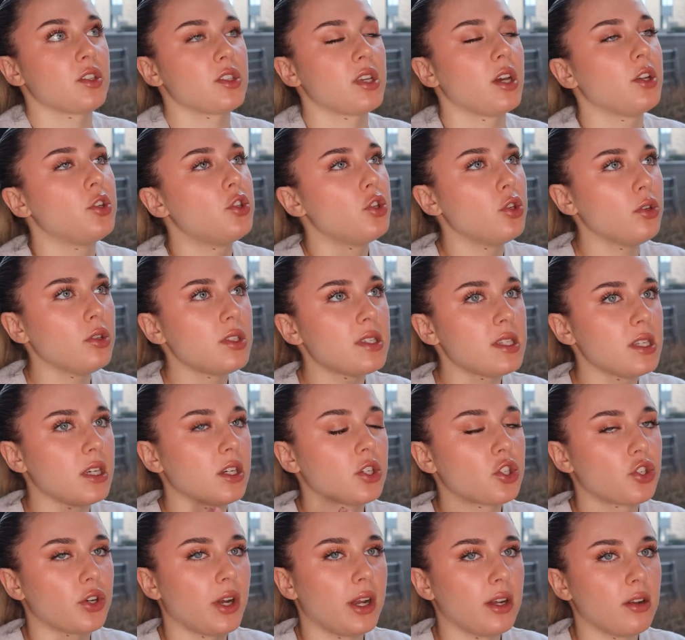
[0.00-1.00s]
So I do see
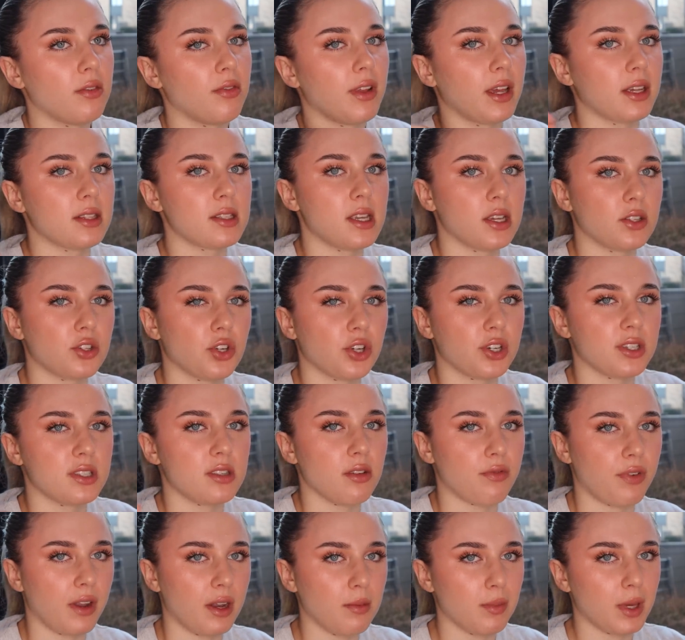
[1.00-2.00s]
a trend of like TikTok is
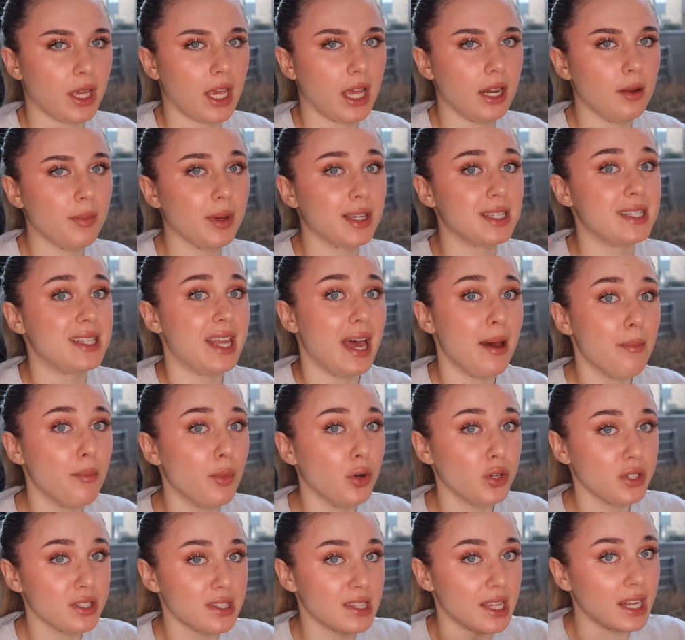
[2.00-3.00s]
defending Mikayla because they're
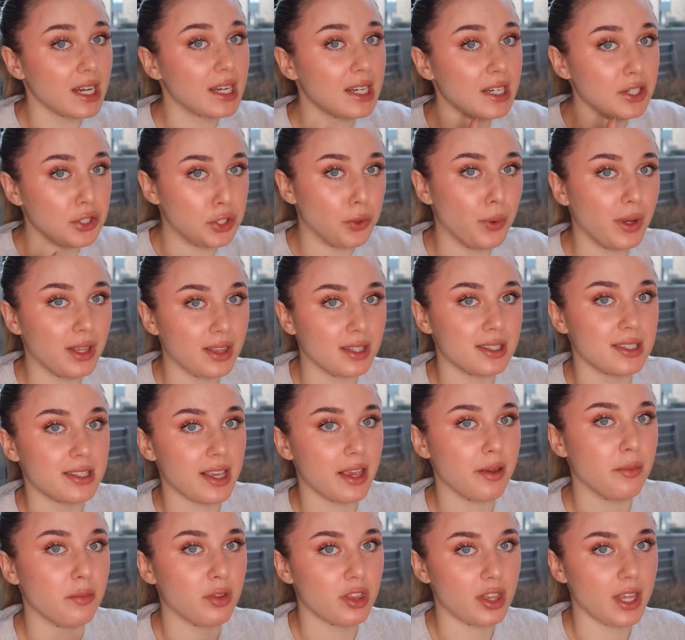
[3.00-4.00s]
most likely doing the
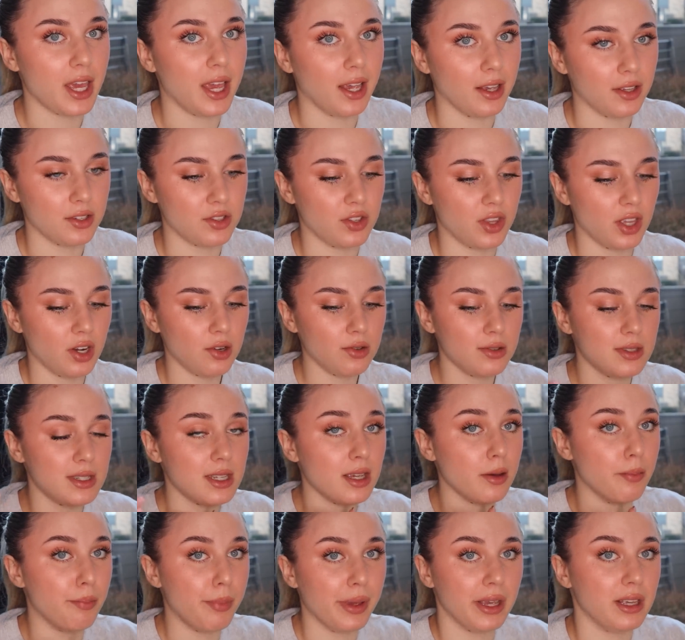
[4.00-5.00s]
same thing. So they don't
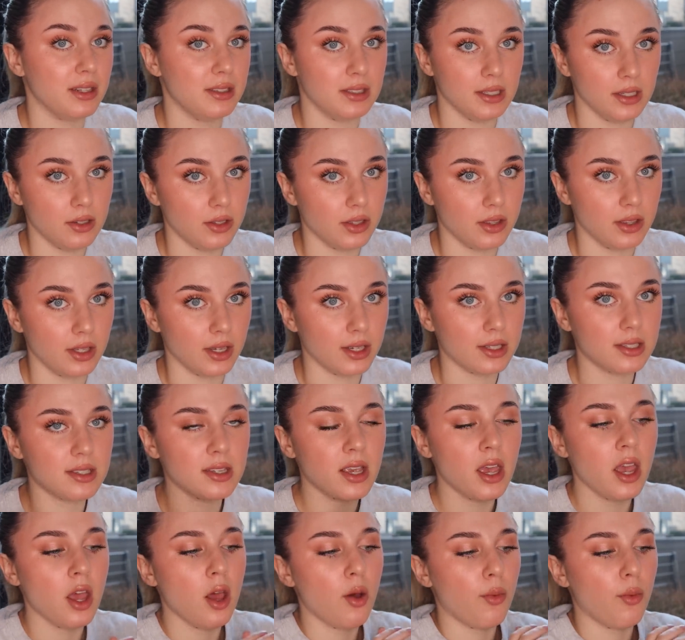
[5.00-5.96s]
see a big deal in this.